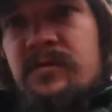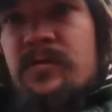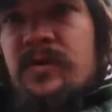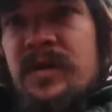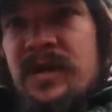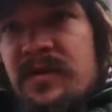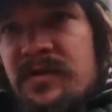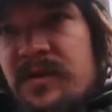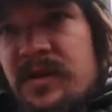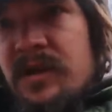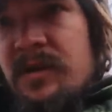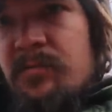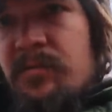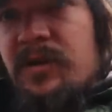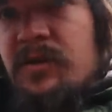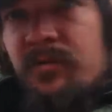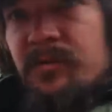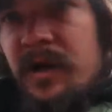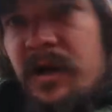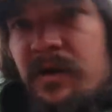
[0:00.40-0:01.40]
What do you think,
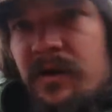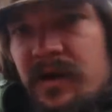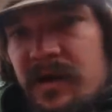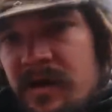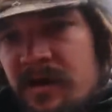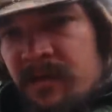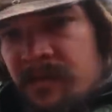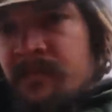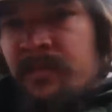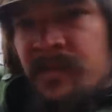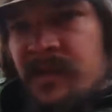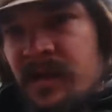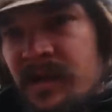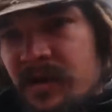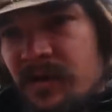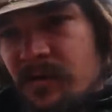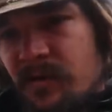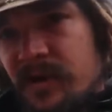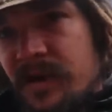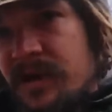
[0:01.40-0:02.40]
Blueberry?
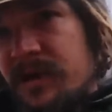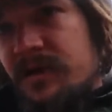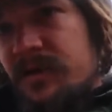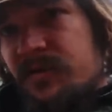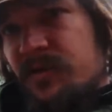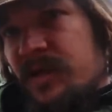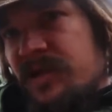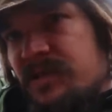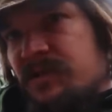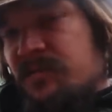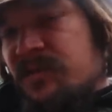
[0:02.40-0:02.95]
Are you ready to try